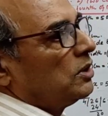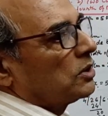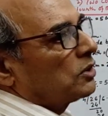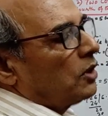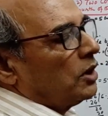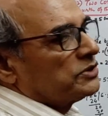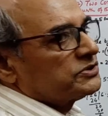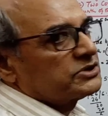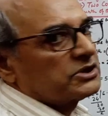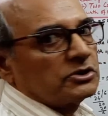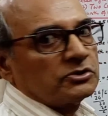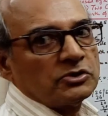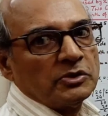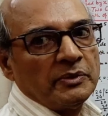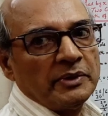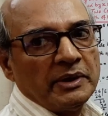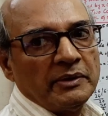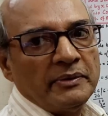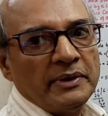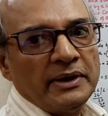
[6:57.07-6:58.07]
consecutive
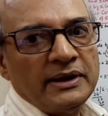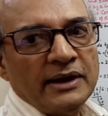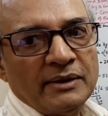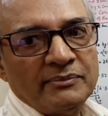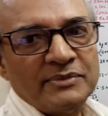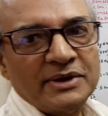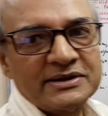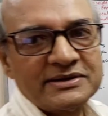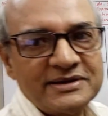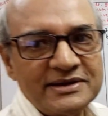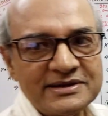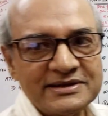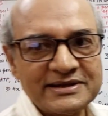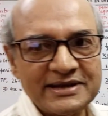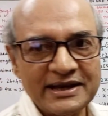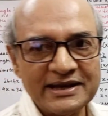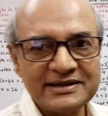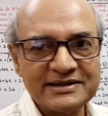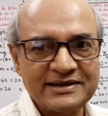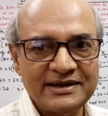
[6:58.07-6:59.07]
even numbers is
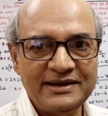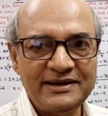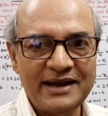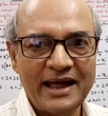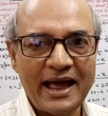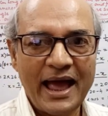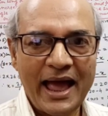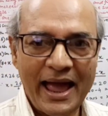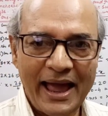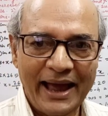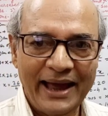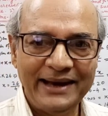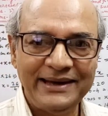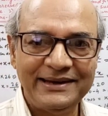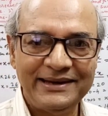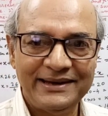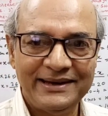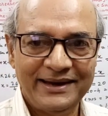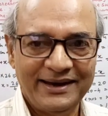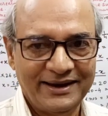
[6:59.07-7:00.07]
16
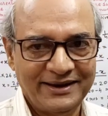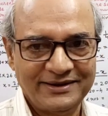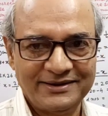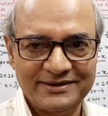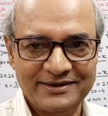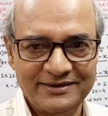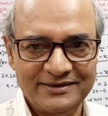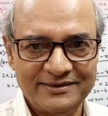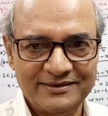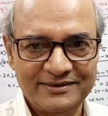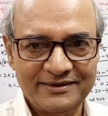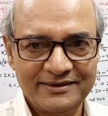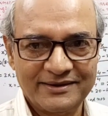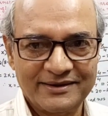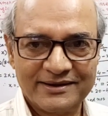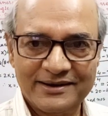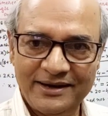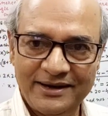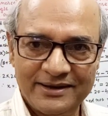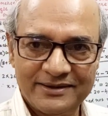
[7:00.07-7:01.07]
and 18.
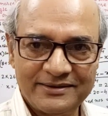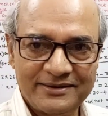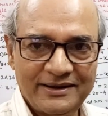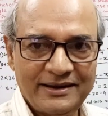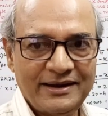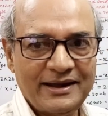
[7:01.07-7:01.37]
Clear?